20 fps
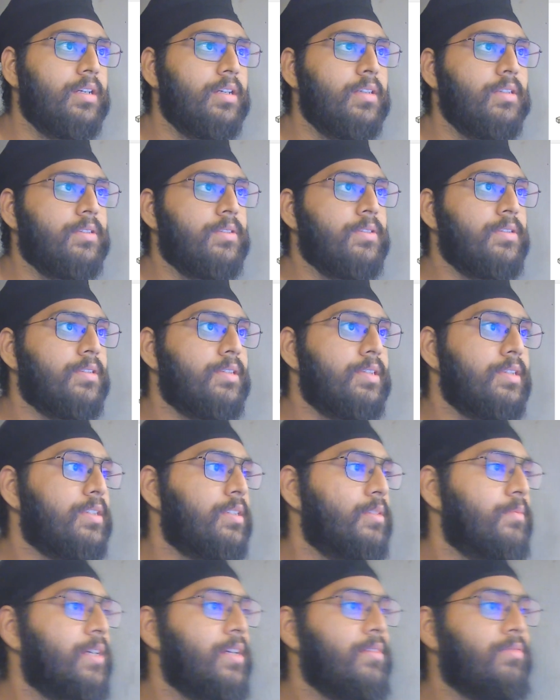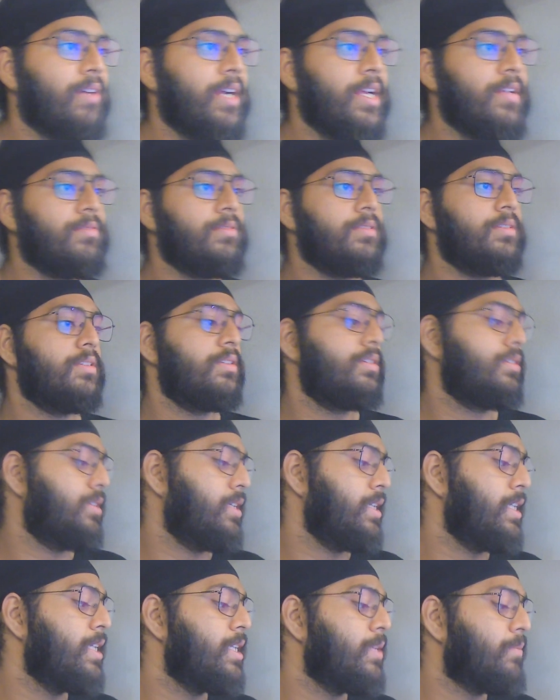So this is my file for the
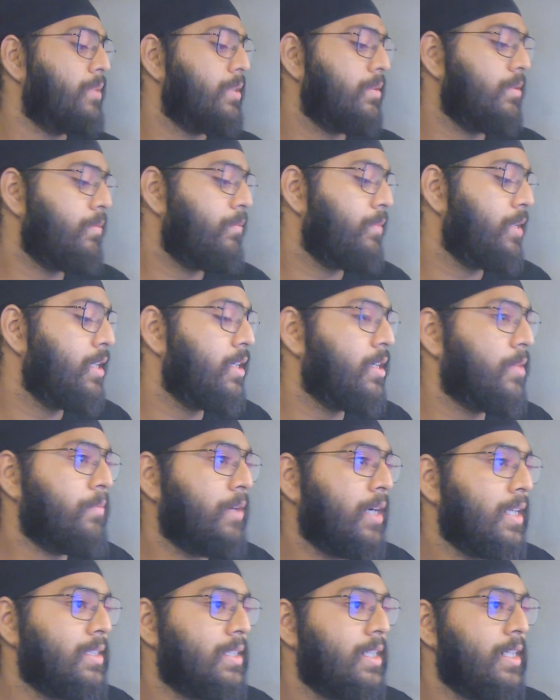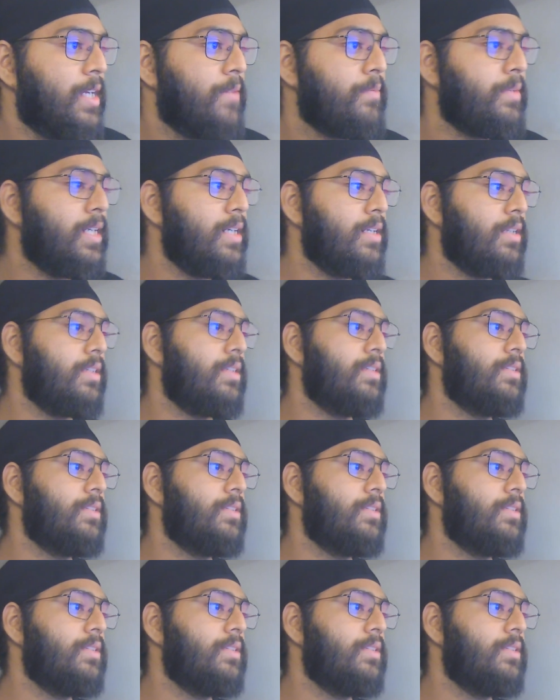3D printed parts that I made.